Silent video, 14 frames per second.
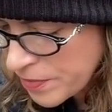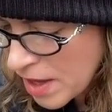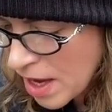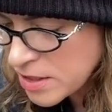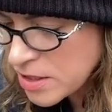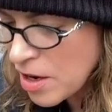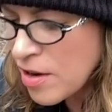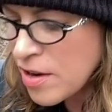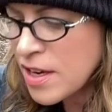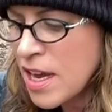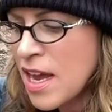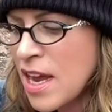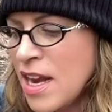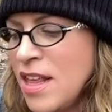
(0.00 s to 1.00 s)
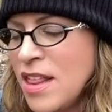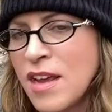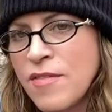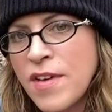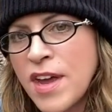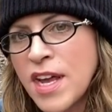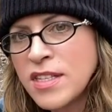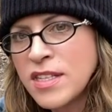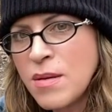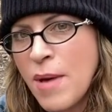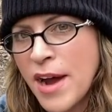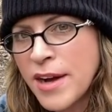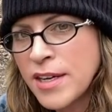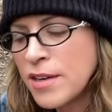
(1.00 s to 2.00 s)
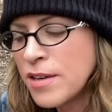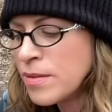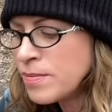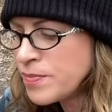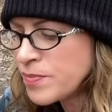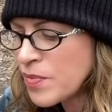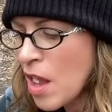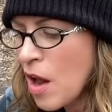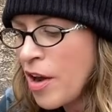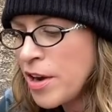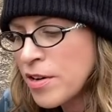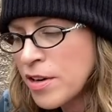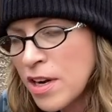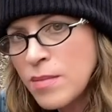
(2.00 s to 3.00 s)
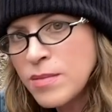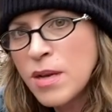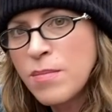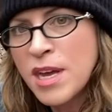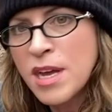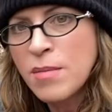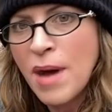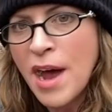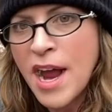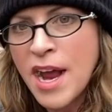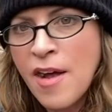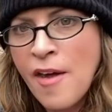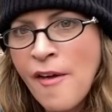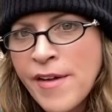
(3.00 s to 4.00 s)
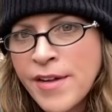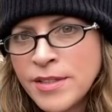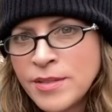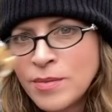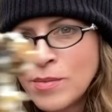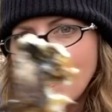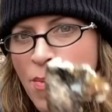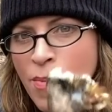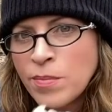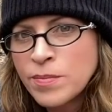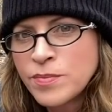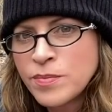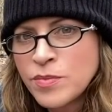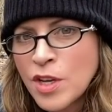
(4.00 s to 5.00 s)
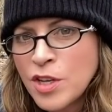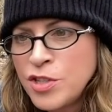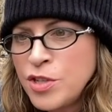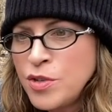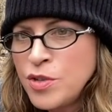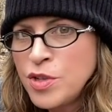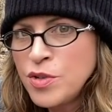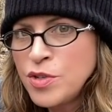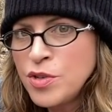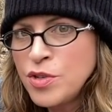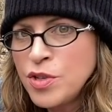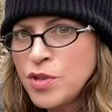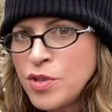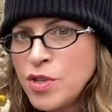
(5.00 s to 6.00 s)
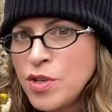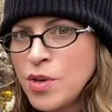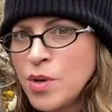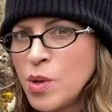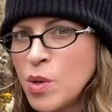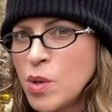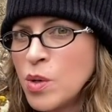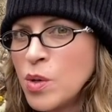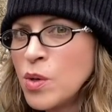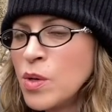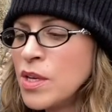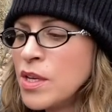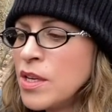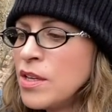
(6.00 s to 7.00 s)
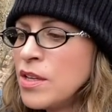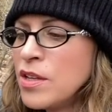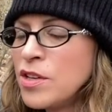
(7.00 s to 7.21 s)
It's hard to get anything fancy back here. All right, here comes a big bite. Choo, choo, choo, choo, choo. The